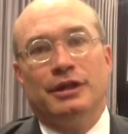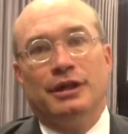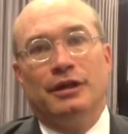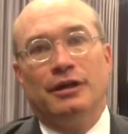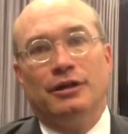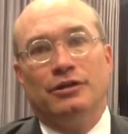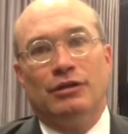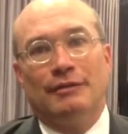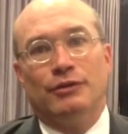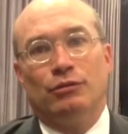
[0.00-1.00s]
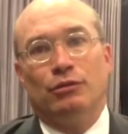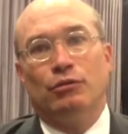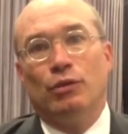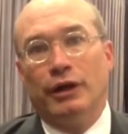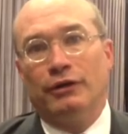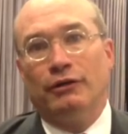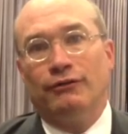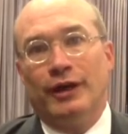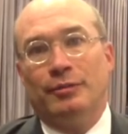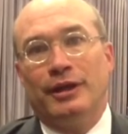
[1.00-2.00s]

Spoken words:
drivers will want to go find